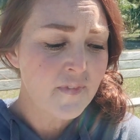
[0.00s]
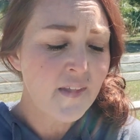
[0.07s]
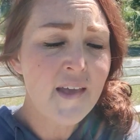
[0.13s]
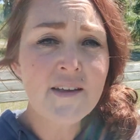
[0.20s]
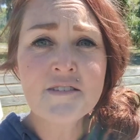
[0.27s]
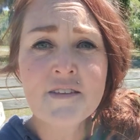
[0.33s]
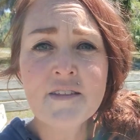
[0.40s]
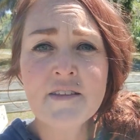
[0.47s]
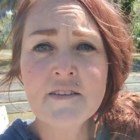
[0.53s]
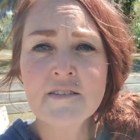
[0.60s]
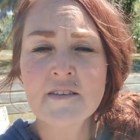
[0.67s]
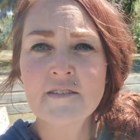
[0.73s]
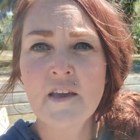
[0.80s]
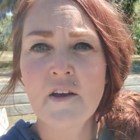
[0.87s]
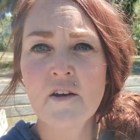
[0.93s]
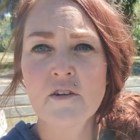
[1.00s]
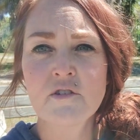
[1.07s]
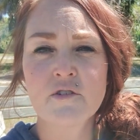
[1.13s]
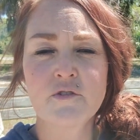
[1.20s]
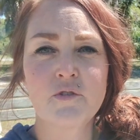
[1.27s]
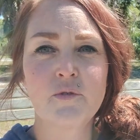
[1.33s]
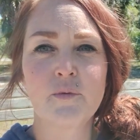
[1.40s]
I see these as
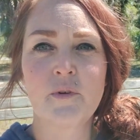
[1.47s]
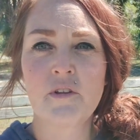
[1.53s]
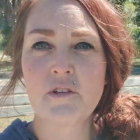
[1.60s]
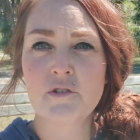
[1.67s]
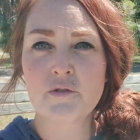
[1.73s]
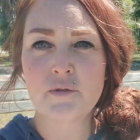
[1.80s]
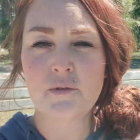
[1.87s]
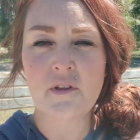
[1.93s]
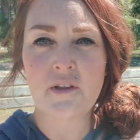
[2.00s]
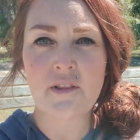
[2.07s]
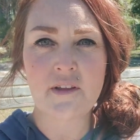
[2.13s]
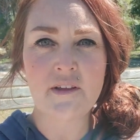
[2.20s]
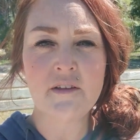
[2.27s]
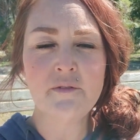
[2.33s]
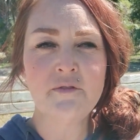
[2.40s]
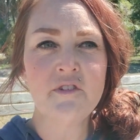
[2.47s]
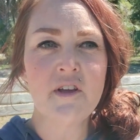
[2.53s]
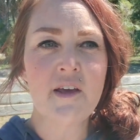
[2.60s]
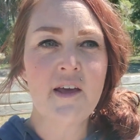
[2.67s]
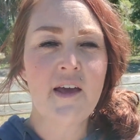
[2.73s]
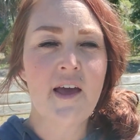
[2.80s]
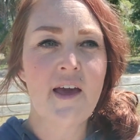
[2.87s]
characters who really truly lived
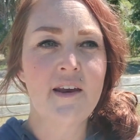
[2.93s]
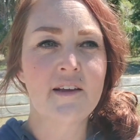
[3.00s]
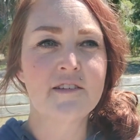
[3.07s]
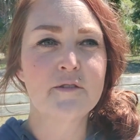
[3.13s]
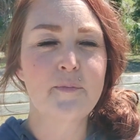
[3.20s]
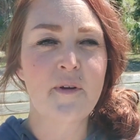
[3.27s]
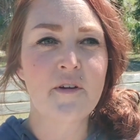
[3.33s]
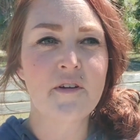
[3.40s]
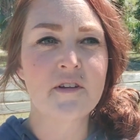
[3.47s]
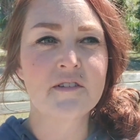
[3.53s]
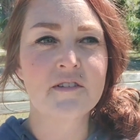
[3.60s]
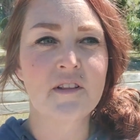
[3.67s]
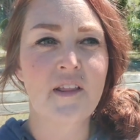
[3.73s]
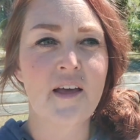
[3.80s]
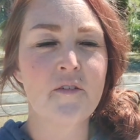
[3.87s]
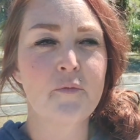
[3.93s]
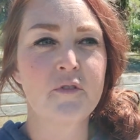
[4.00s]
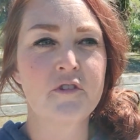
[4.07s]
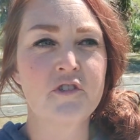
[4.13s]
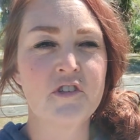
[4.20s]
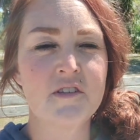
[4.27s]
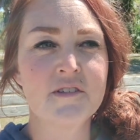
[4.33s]
and experienced life
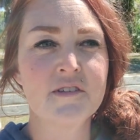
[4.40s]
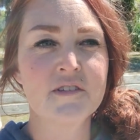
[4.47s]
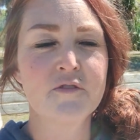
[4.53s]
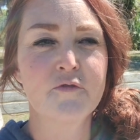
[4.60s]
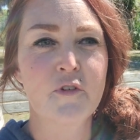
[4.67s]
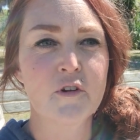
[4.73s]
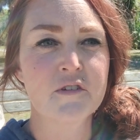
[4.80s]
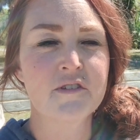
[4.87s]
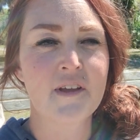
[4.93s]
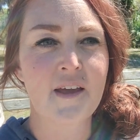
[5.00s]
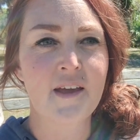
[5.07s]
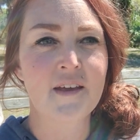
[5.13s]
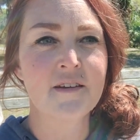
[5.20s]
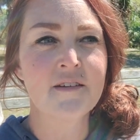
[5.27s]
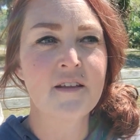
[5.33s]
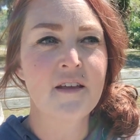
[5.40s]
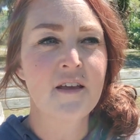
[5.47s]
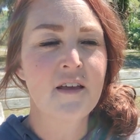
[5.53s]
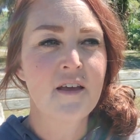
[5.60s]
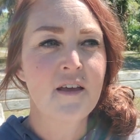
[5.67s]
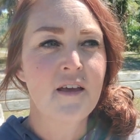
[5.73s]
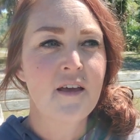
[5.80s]
with Jesus firsthand
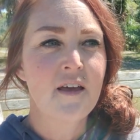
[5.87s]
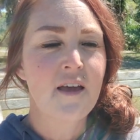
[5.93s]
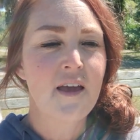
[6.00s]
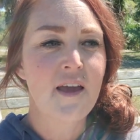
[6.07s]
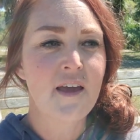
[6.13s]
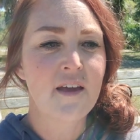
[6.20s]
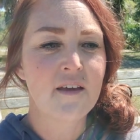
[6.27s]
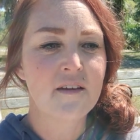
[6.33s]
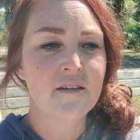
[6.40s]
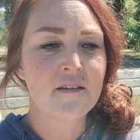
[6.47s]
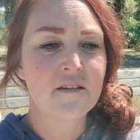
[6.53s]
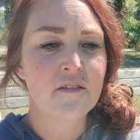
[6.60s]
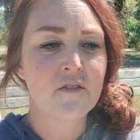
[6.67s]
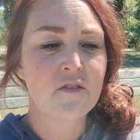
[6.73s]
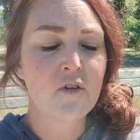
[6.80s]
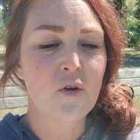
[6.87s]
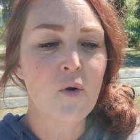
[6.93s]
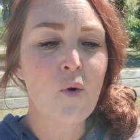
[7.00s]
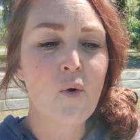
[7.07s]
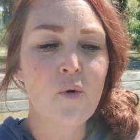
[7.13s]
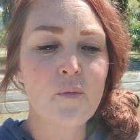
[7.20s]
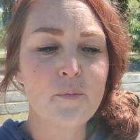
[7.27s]
and their
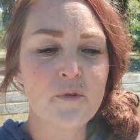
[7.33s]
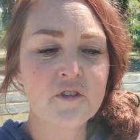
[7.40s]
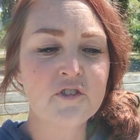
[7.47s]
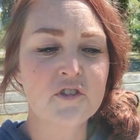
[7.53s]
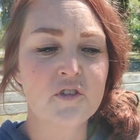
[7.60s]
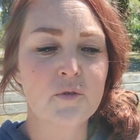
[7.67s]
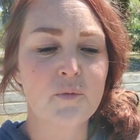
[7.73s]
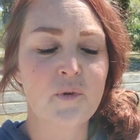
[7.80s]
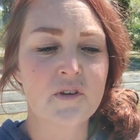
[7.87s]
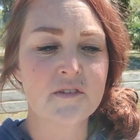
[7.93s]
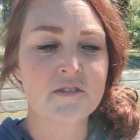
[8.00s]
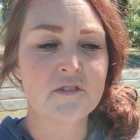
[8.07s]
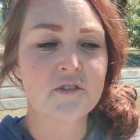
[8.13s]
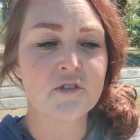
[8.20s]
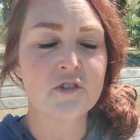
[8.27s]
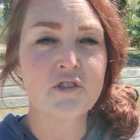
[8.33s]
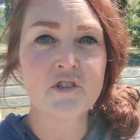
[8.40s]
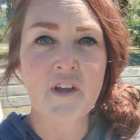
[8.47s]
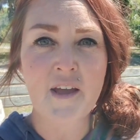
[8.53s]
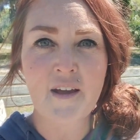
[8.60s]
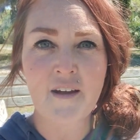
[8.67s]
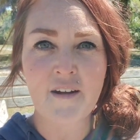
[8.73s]
whole mission was to
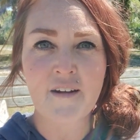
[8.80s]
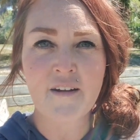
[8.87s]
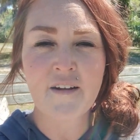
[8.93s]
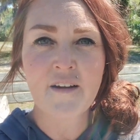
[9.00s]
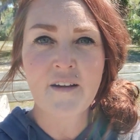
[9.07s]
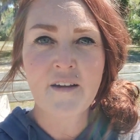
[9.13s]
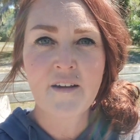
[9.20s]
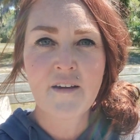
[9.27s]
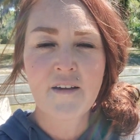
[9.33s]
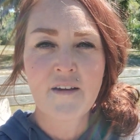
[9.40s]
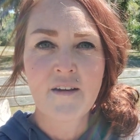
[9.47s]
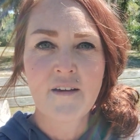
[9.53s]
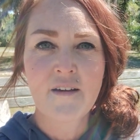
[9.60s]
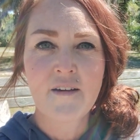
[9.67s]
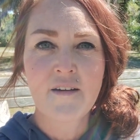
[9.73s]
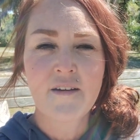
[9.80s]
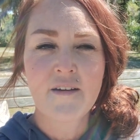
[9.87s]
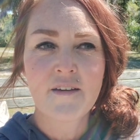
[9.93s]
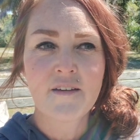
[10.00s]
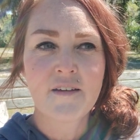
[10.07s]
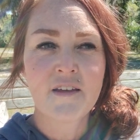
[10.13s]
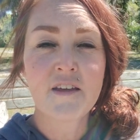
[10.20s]
share
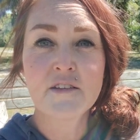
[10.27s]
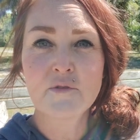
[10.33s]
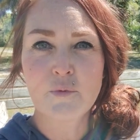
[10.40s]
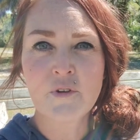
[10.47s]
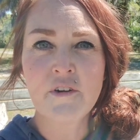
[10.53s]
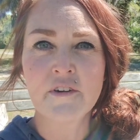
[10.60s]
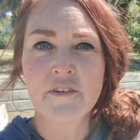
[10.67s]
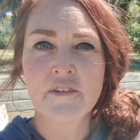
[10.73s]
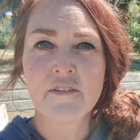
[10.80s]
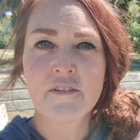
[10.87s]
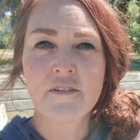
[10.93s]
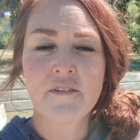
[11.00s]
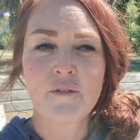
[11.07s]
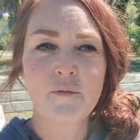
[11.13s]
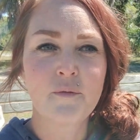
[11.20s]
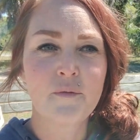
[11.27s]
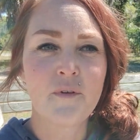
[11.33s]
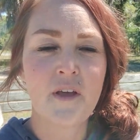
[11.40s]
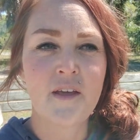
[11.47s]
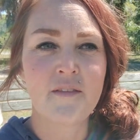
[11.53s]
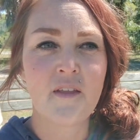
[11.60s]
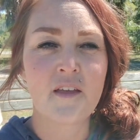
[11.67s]
his word.
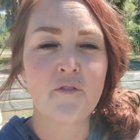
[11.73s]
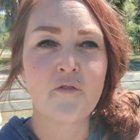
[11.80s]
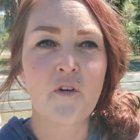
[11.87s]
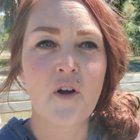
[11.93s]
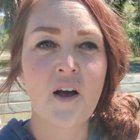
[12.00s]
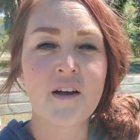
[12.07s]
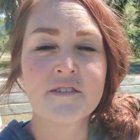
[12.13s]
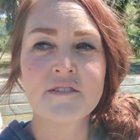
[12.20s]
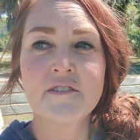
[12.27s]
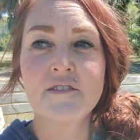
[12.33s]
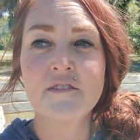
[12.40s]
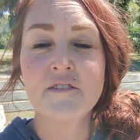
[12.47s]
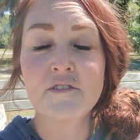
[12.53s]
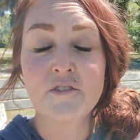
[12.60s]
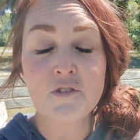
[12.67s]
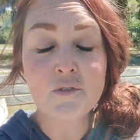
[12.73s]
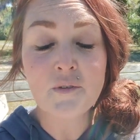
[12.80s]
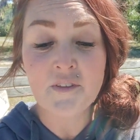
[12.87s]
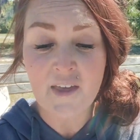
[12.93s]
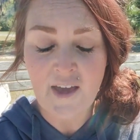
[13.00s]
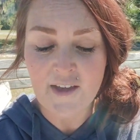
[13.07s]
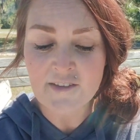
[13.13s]
And, and for us
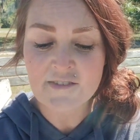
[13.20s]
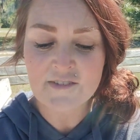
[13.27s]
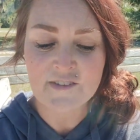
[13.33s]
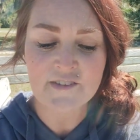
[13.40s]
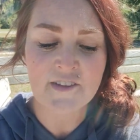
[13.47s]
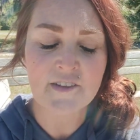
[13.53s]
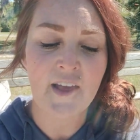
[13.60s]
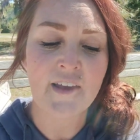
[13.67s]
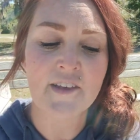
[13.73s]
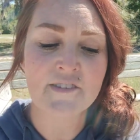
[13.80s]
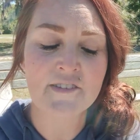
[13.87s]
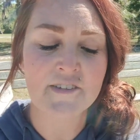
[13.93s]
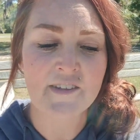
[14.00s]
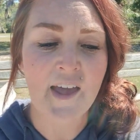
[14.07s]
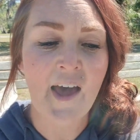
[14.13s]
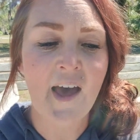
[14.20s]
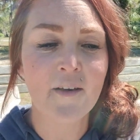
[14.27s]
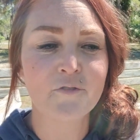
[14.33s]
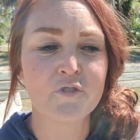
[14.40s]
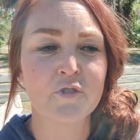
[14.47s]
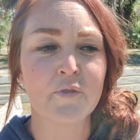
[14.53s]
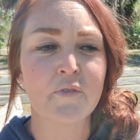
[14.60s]
too, yes, I guess that's a
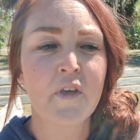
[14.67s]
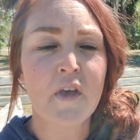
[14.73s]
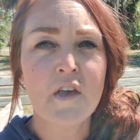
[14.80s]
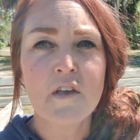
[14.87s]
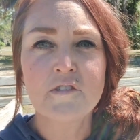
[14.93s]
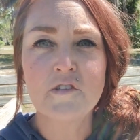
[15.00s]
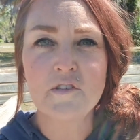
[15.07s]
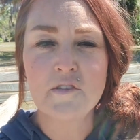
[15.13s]
half truth, to